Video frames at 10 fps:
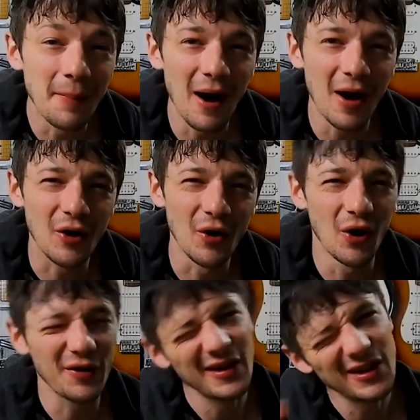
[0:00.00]
a bar
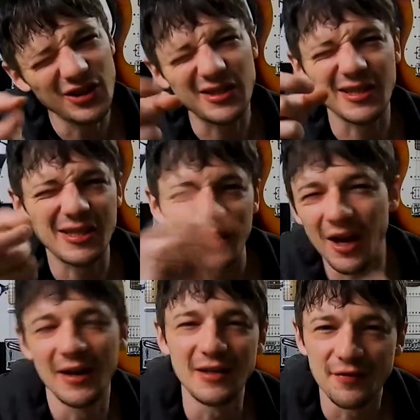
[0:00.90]
chord, just a
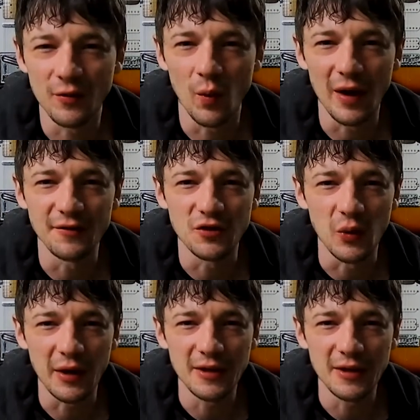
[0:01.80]
slightly different way of doing